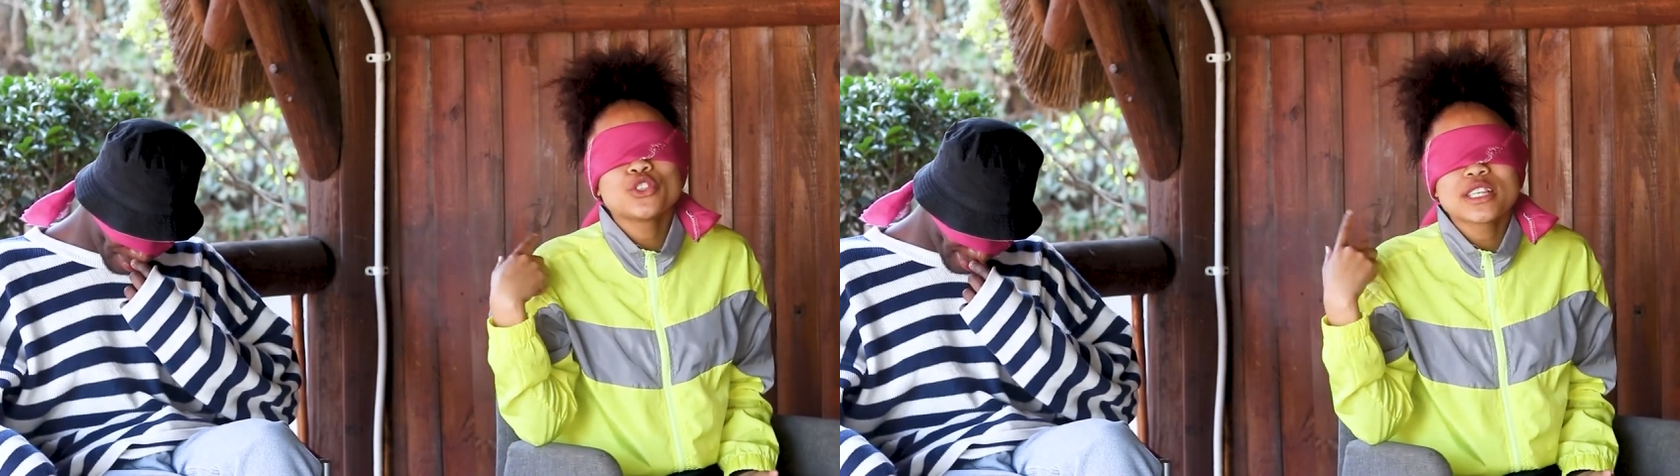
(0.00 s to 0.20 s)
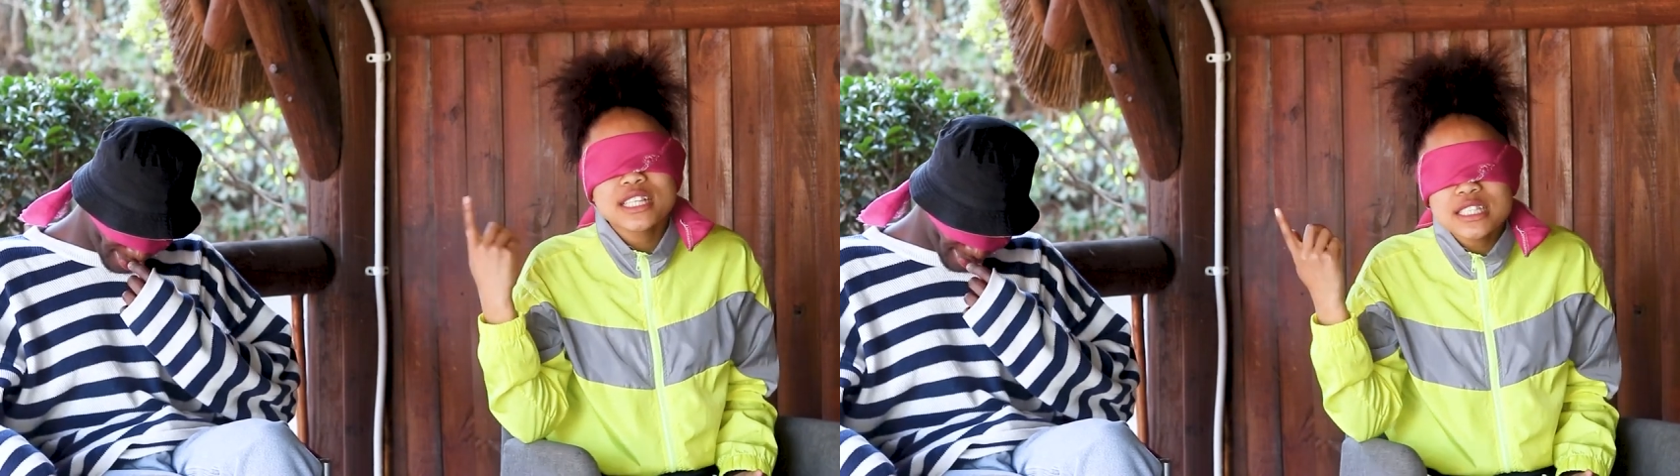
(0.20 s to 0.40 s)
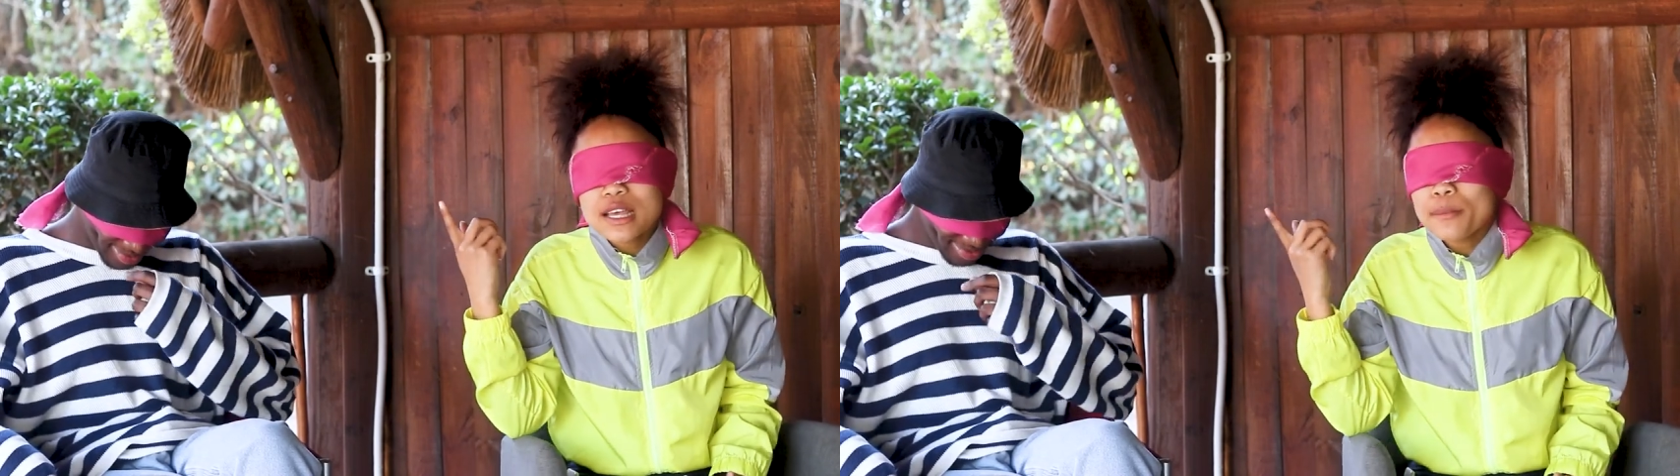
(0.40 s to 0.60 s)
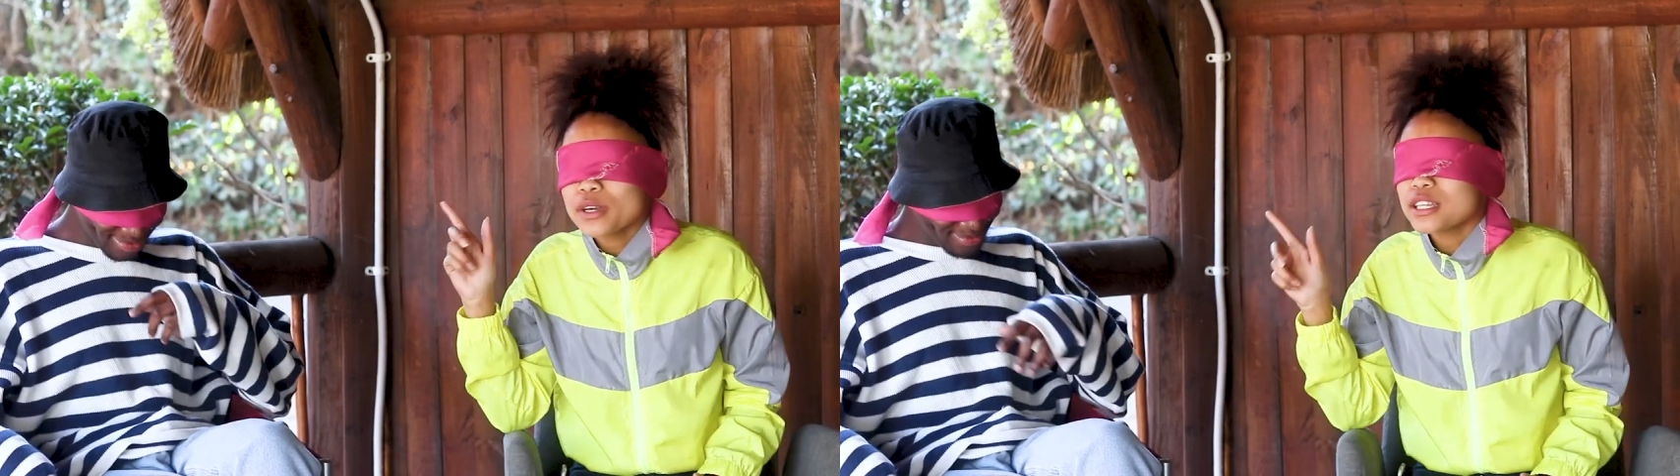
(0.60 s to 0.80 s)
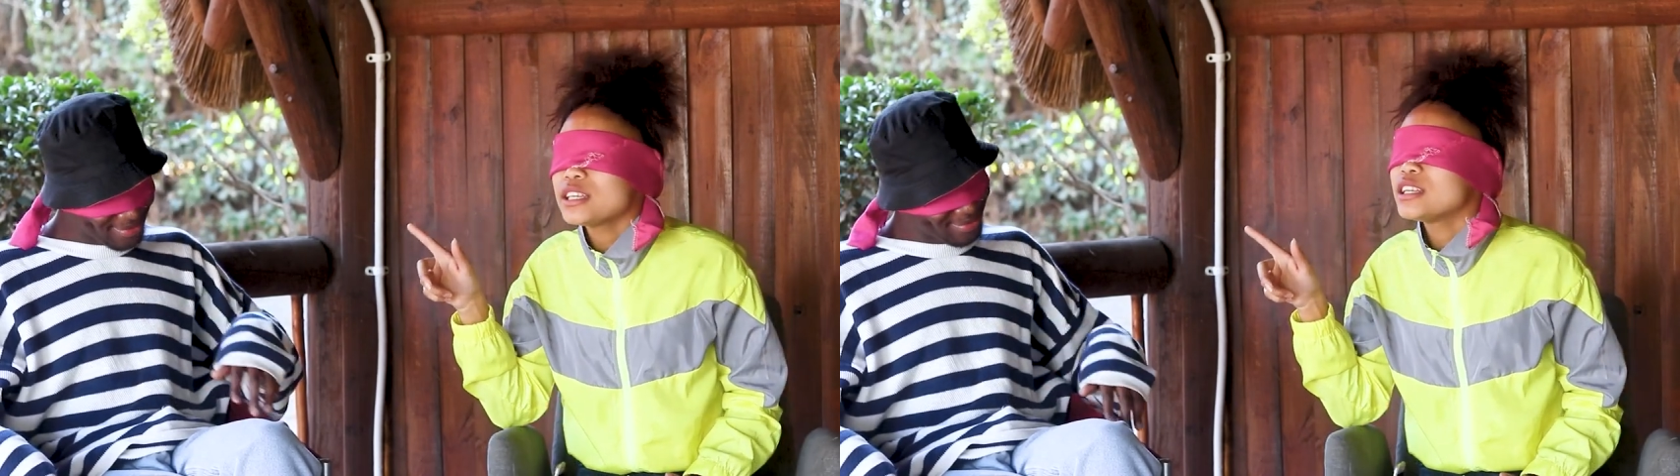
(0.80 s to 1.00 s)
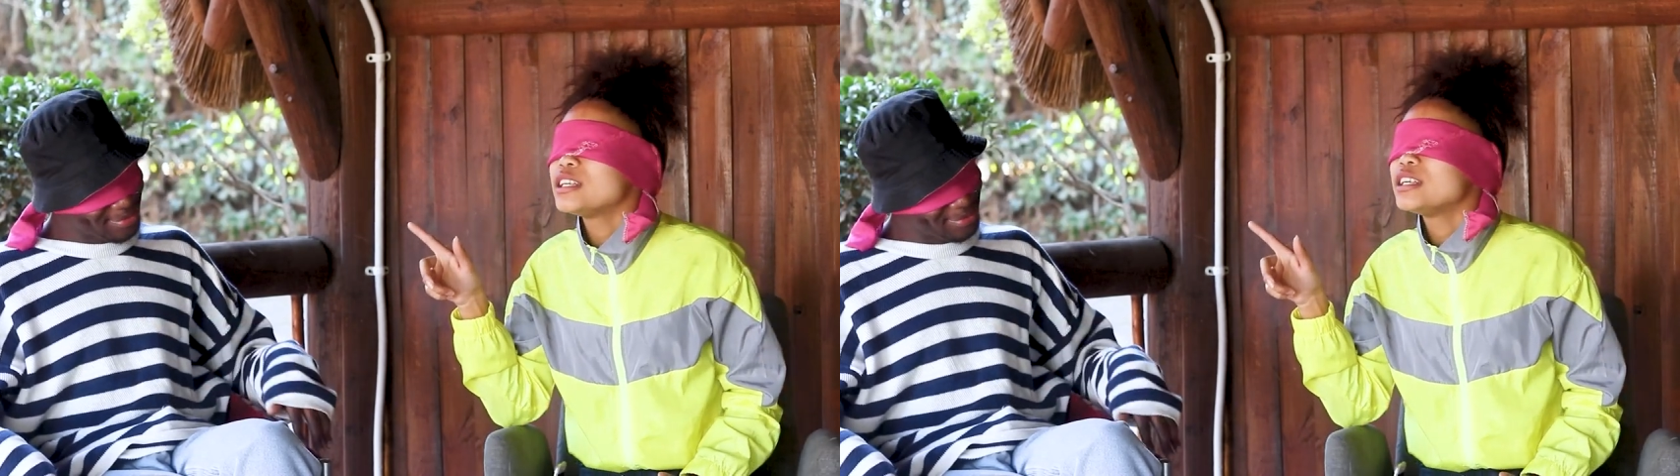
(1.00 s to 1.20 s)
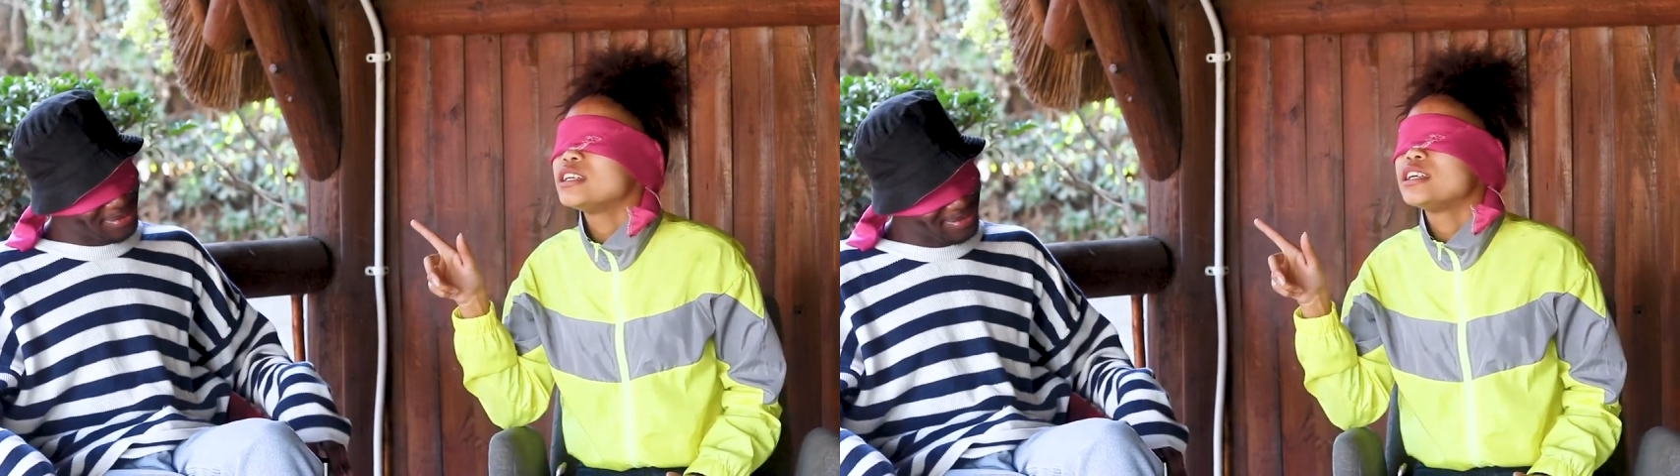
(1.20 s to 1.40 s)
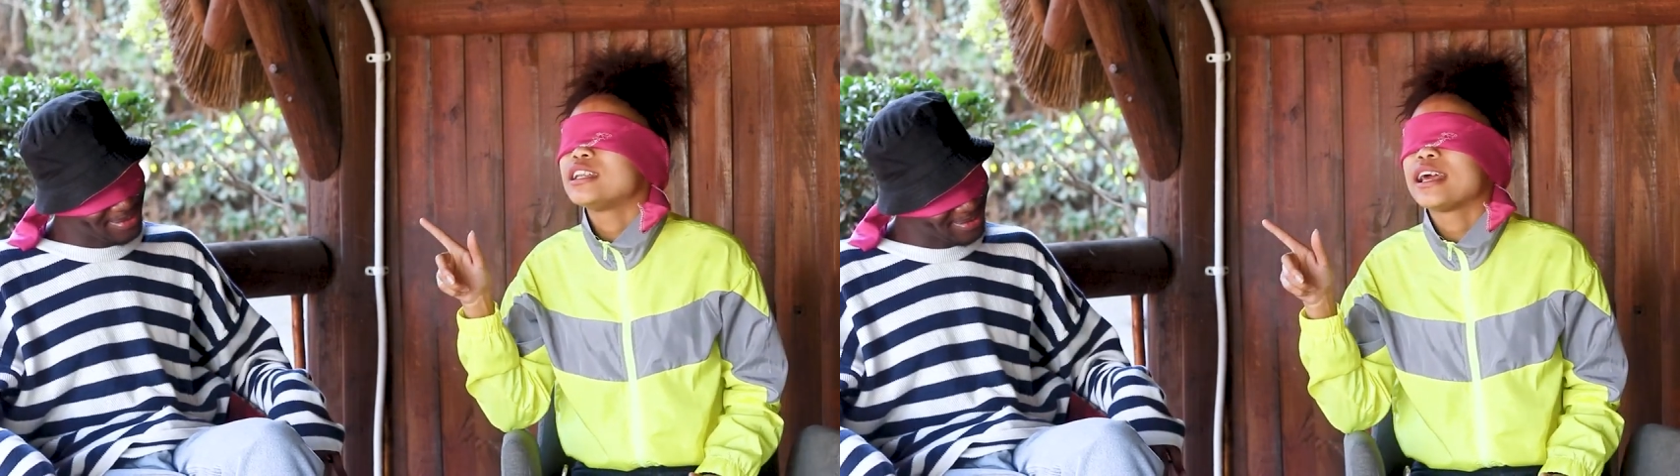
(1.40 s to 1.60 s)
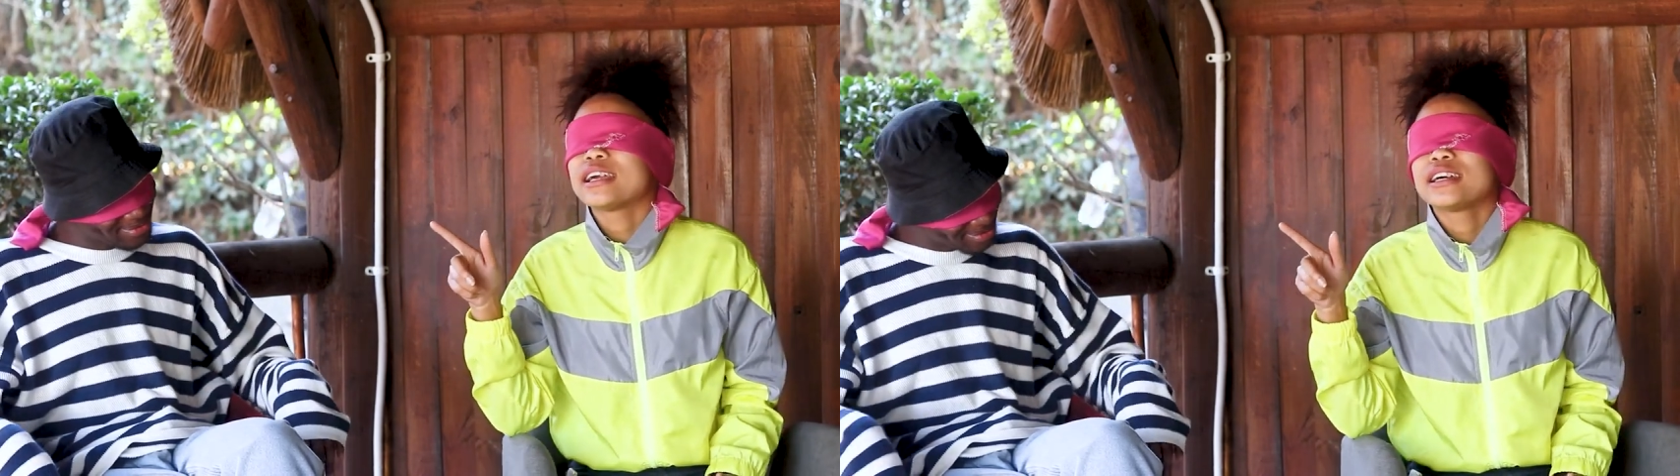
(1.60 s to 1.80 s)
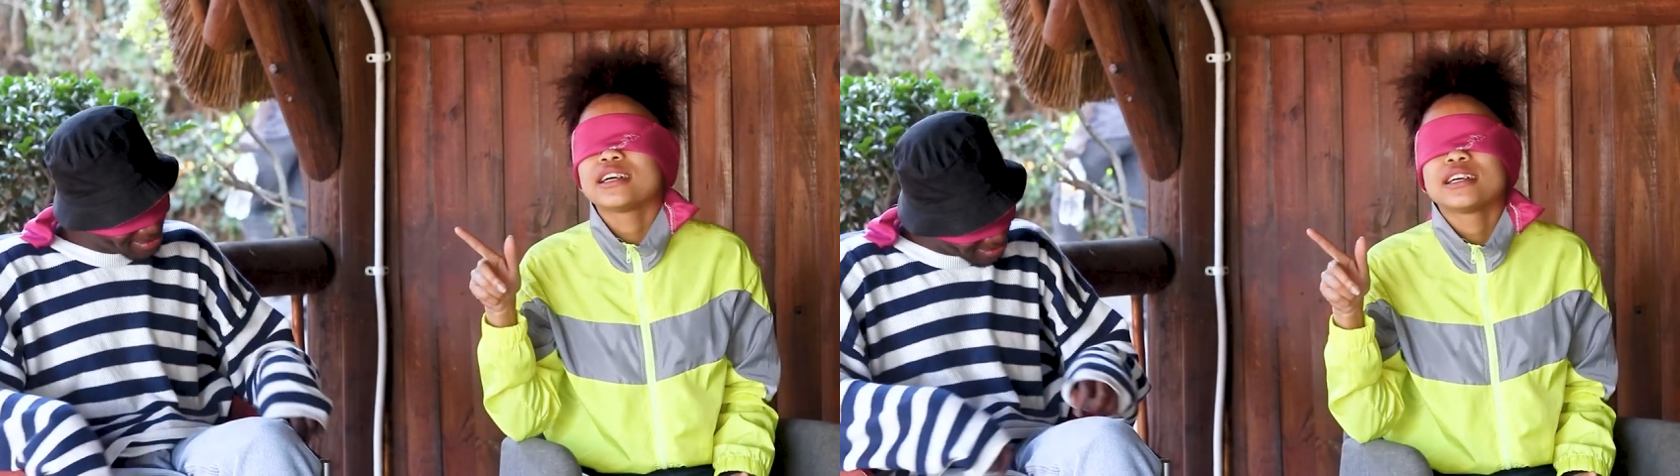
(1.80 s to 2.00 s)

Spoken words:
you kiss somebody like